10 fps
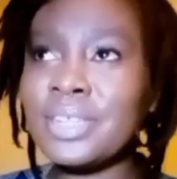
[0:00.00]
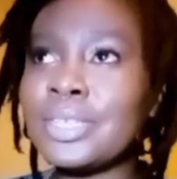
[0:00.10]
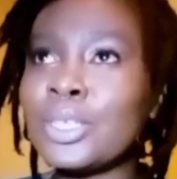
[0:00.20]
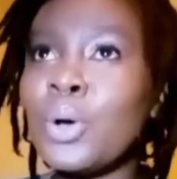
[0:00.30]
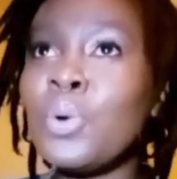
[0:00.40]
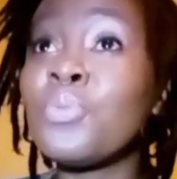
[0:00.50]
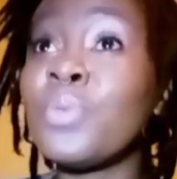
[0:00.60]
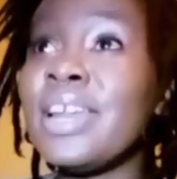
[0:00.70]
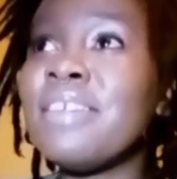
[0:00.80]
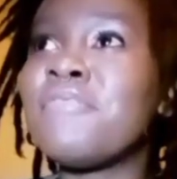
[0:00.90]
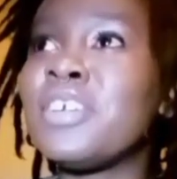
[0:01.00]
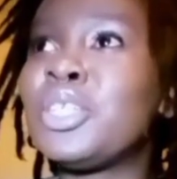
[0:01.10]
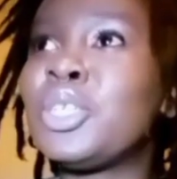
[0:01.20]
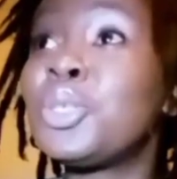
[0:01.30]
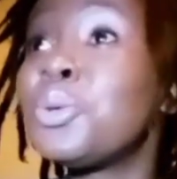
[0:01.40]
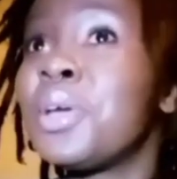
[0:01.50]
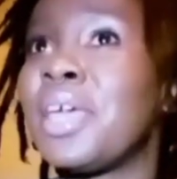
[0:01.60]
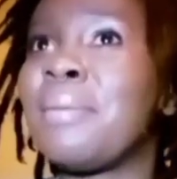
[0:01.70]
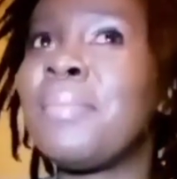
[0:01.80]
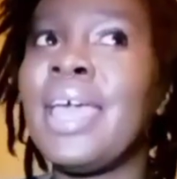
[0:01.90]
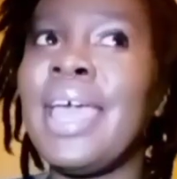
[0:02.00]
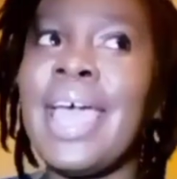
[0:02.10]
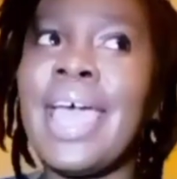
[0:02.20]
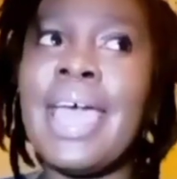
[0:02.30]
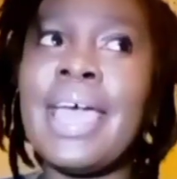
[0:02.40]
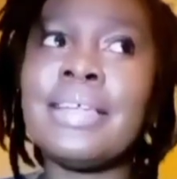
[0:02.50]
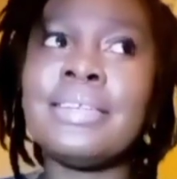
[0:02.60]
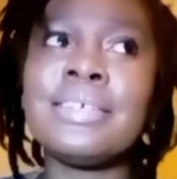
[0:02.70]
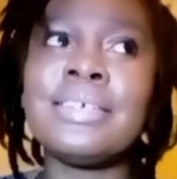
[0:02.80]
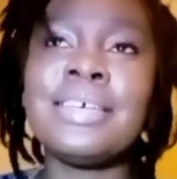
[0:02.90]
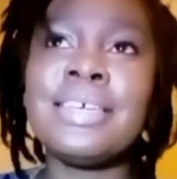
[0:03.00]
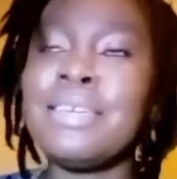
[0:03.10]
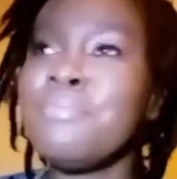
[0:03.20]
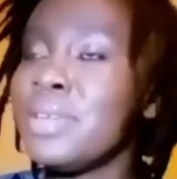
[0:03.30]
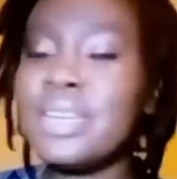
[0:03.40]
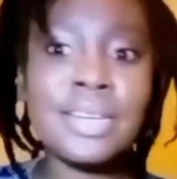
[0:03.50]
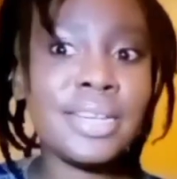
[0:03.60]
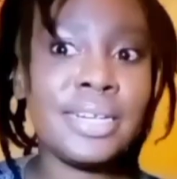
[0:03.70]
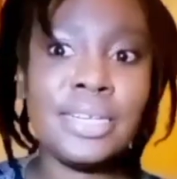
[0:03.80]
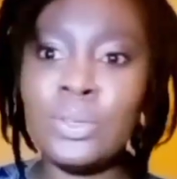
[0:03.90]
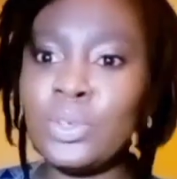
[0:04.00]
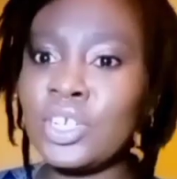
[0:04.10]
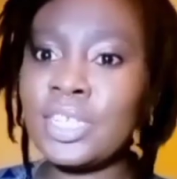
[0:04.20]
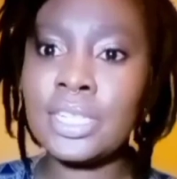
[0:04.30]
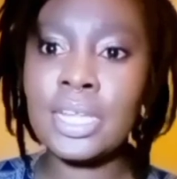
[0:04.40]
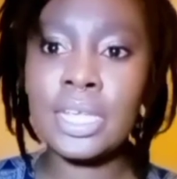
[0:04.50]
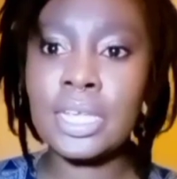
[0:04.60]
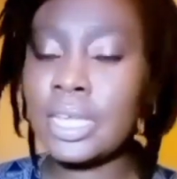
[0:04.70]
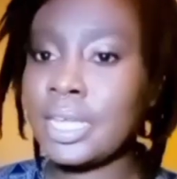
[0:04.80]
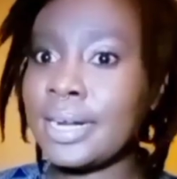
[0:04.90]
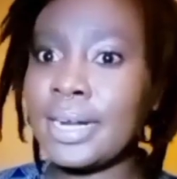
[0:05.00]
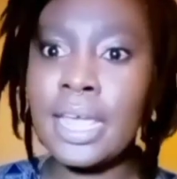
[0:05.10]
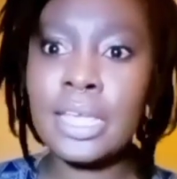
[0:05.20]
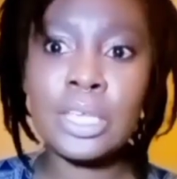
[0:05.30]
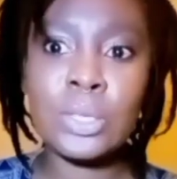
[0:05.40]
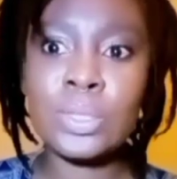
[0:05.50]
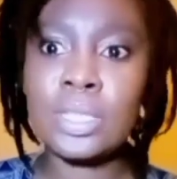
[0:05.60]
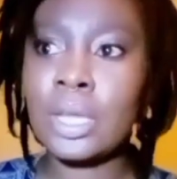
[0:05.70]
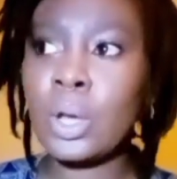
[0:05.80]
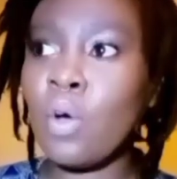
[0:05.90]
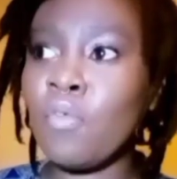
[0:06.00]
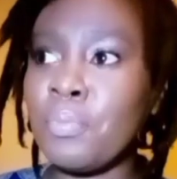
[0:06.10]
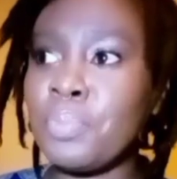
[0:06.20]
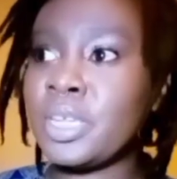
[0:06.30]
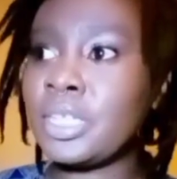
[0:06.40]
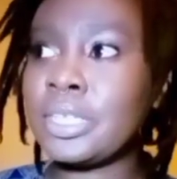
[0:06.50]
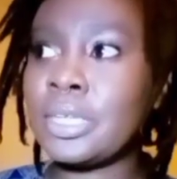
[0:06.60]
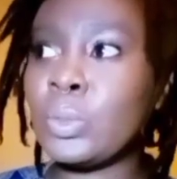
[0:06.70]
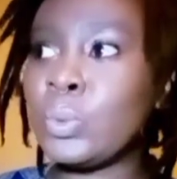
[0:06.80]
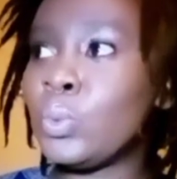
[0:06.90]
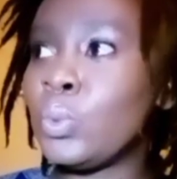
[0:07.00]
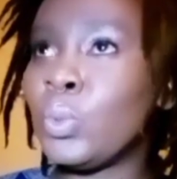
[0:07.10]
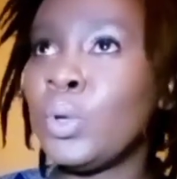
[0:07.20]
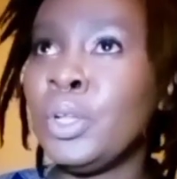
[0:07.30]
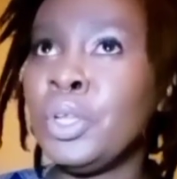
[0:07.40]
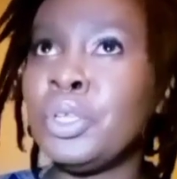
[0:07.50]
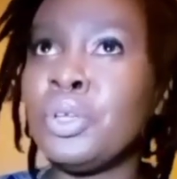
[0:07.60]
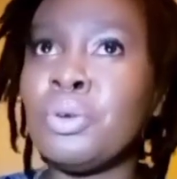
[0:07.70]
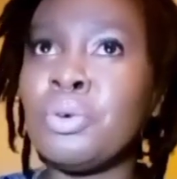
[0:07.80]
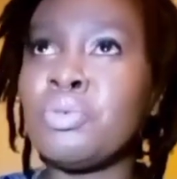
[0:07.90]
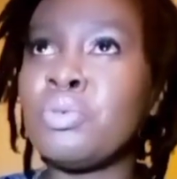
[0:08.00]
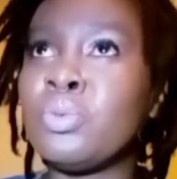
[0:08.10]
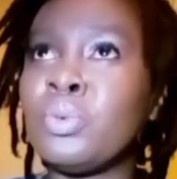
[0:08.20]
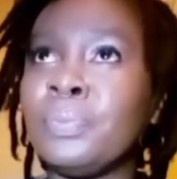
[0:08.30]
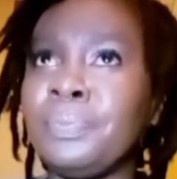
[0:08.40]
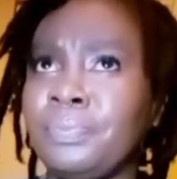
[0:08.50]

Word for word: It's so relevant to him and immediately you just think irenki you think of a person who you know who